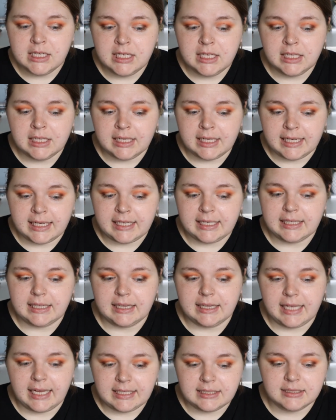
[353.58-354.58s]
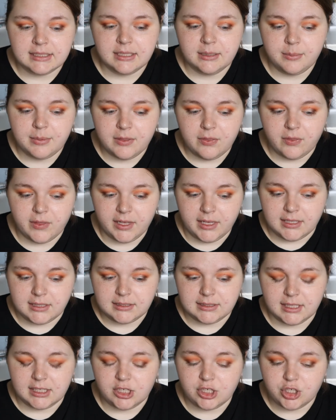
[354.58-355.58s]
Like that's gonna be
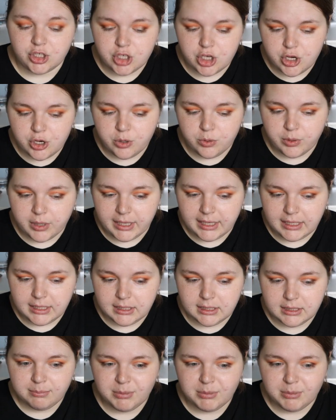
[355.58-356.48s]
this, I know it.